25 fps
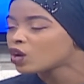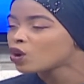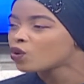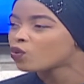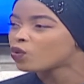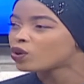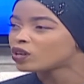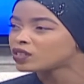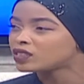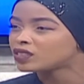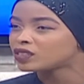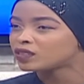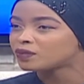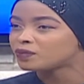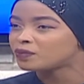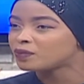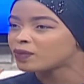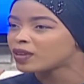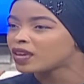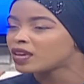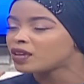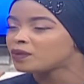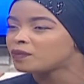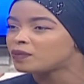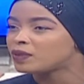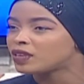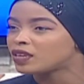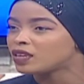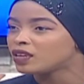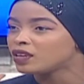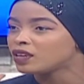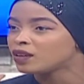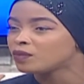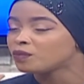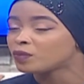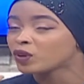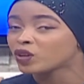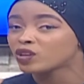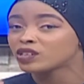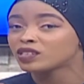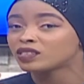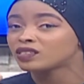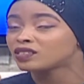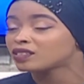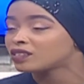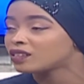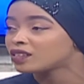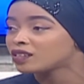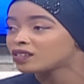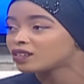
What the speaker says: what may be, because